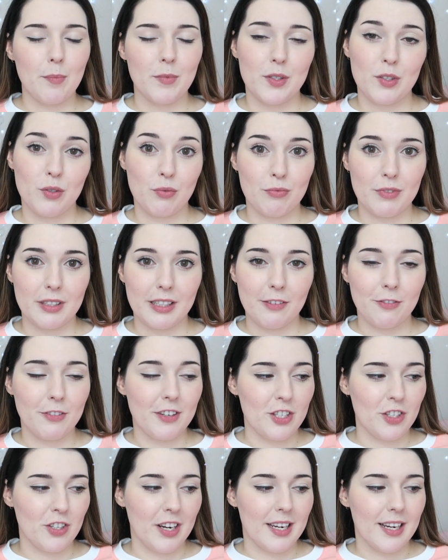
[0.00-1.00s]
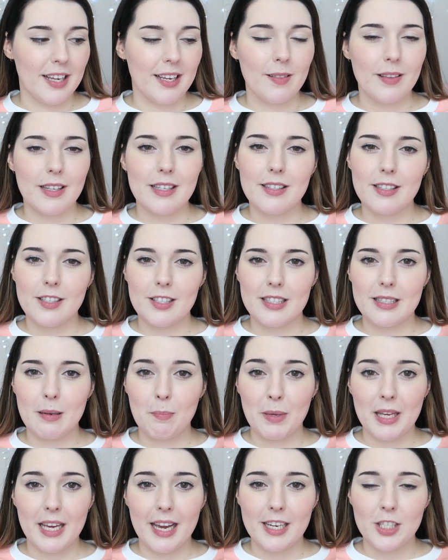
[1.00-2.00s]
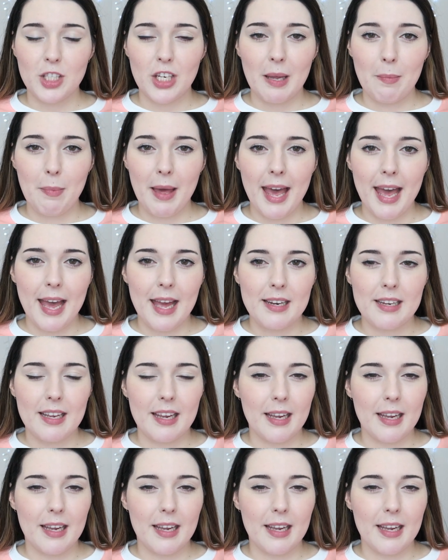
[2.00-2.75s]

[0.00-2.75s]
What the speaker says: It's really frustrating. These are just a BHA pad,